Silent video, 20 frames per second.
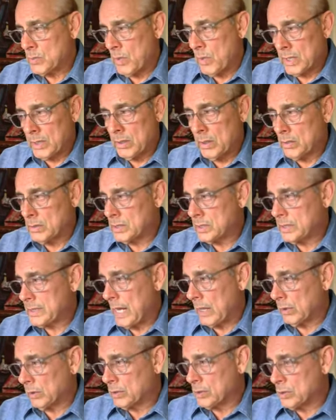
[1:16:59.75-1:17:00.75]
Again, this is
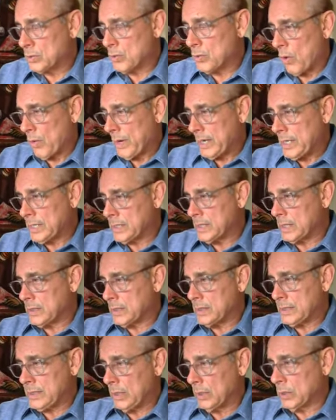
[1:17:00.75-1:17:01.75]
one of those stellar
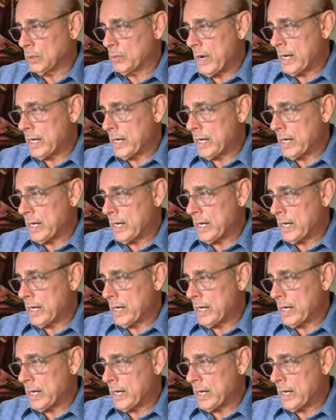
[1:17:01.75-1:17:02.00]
stories.